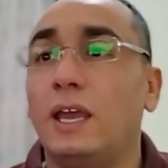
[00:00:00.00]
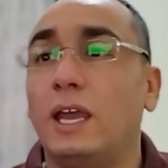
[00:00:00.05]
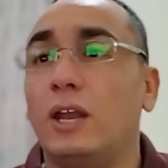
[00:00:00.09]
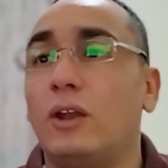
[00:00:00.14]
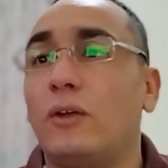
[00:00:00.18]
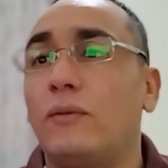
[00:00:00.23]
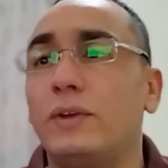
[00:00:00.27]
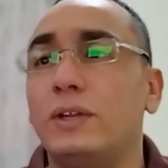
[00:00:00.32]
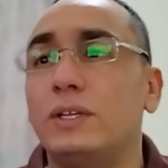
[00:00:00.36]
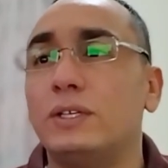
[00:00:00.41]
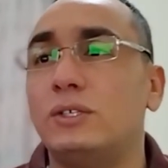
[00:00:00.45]

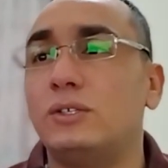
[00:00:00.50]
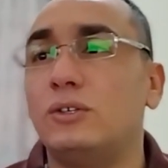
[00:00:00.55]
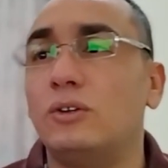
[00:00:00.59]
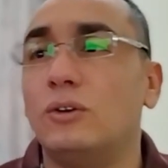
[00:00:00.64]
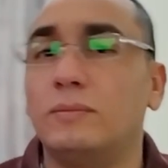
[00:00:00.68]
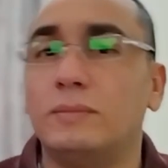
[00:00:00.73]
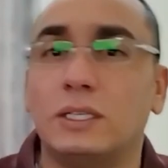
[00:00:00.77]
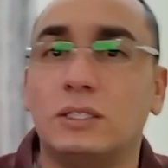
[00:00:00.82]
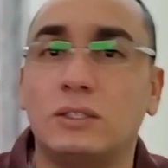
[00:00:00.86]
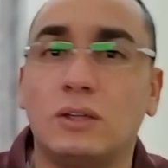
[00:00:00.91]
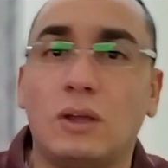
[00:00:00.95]
It often
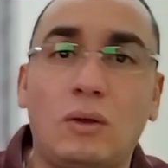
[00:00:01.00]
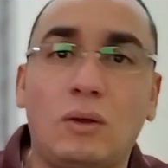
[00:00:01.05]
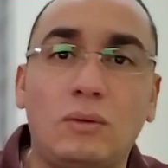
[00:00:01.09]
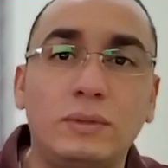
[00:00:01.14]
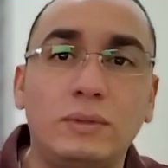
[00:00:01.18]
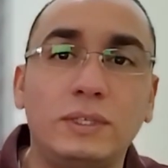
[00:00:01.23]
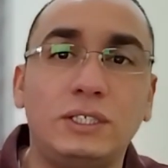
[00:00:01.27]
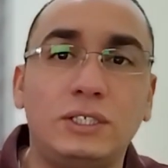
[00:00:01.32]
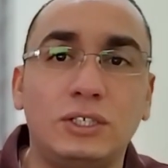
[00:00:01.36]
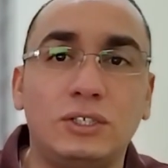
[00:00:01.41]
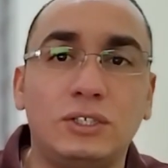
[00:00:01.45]
assumed that
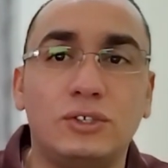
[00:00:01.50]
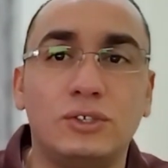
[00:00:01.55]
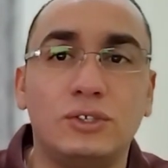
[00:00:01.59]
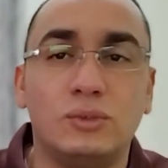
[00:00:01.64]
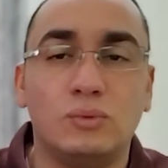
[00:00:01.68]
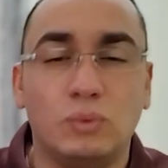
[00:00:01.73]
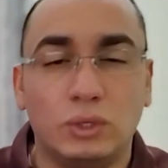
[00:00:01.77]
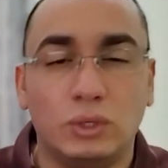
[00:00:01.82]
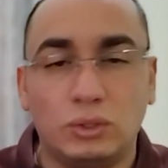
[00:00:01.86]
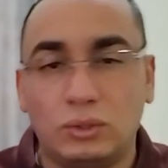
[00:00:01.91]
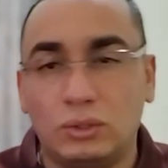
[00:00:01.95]
only
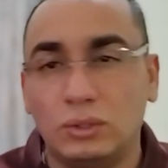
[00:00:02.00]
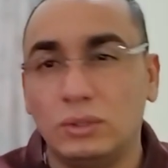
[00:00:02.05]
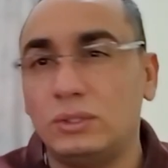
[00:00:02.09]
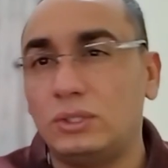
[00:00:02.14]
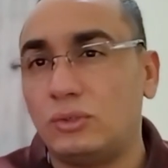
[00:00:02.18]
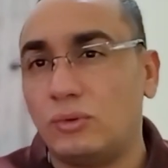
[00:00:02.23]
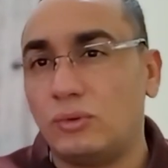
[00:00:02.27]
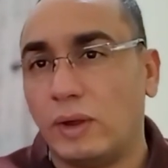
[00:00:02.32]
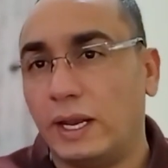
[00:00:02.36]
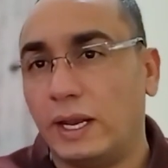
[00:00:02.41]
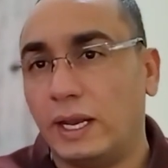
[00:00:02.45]
teachers with
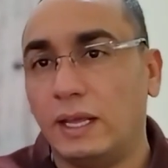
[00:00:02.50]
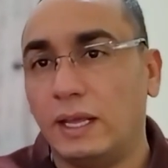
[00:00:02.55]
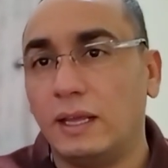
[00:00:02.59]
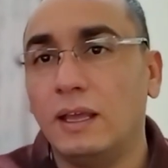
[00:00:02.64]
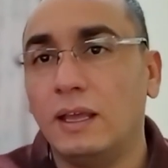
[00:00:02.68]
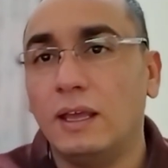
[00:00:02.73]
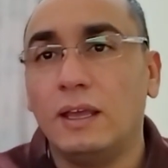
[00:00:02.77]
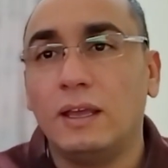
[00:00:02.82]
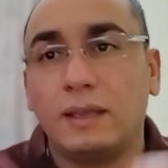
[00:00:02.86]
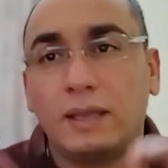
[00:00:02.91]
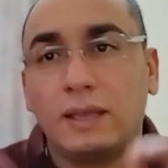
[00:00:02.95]
good
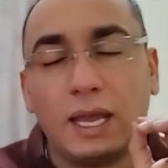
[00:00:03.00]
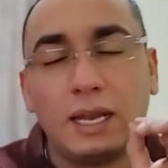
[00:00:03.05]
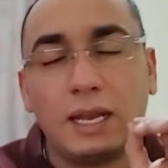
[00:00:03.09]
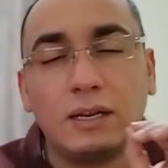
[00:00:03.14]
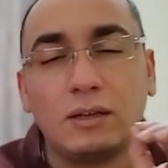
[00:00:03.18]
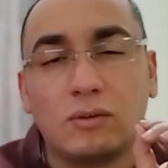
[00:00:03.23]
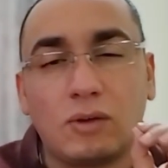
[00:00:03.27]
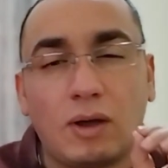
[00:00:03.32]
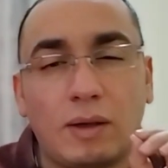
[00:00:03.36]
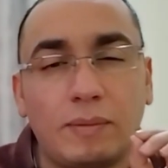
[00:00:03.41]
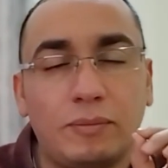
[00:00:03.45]
training can
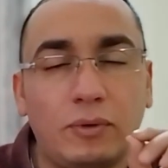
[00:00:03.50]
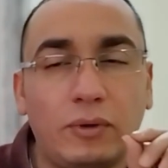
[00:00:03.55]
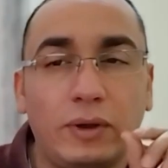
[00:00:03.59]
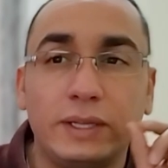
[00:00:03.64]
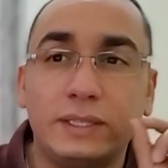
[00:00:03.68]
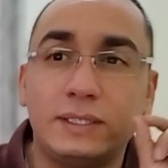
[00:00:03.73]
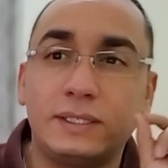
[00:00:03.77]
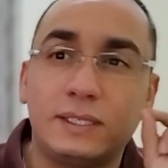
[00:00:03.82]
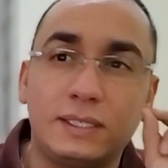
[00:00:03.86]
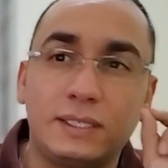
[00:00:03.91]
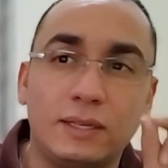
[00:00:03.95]

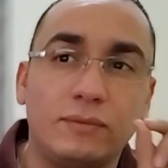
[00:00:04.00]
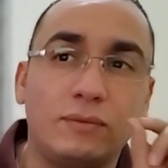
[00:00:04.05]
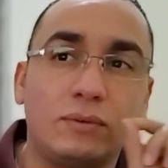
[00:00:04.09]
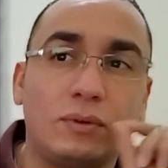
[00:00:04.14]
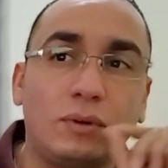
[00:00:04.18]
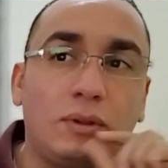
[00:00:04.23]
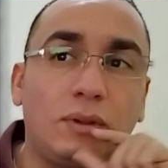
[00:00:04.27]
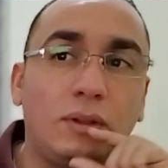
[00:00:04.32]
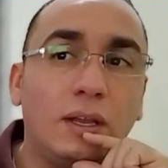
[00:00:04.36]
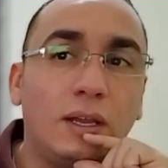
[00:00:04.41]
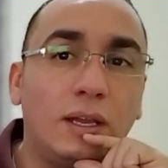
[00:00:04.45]
incorporate
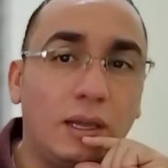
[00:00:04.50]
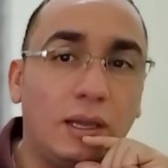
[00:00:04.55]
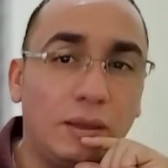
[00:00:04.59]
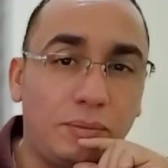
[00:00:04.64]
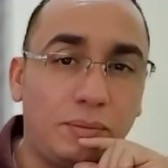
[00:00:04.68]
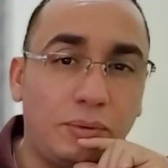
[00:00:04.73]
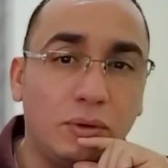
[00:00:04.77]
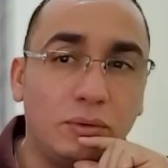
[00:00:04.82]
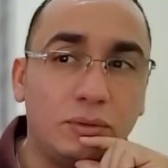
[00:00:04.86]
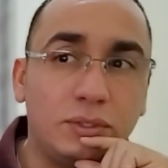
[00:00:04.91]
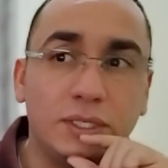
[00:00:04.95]
several
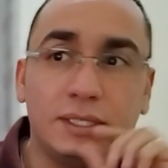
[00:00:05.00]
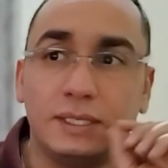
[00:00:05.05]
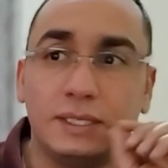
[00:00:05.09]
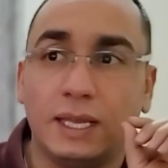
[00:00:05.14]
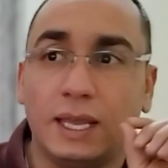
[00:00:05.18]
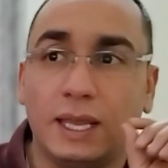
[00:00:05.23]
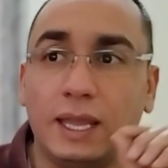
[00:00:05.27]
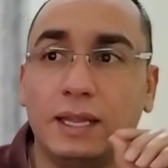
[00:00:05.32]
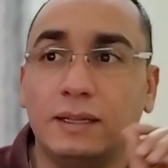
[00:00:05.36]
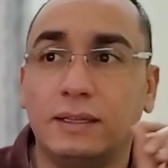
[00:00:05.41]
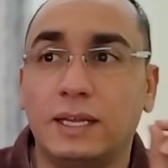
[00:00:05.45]
approaches
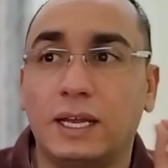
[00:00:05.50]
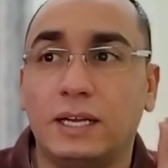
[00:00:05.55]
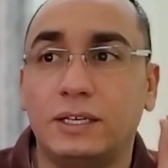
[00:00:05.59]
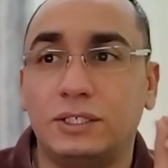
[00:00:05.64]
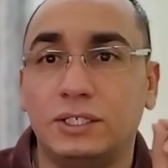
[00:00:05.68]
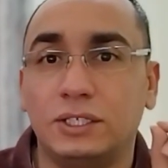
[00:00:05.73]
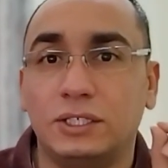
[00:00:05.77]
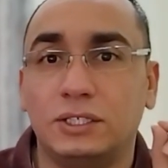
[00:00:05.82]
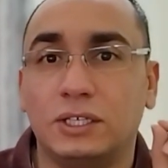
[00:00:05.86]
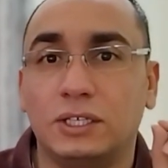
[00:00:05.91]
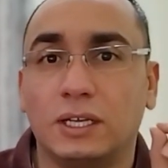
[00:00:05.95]
in their
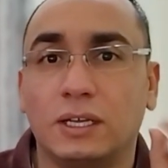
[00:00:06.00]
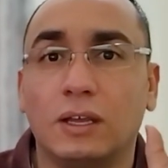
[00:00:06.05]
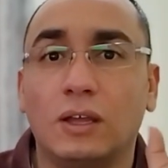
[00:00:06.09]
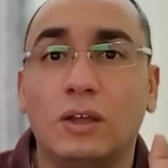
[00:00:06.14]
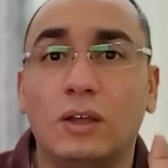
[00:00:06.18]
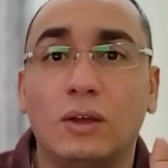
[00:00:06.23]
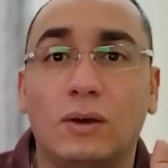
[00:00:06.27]
teaching.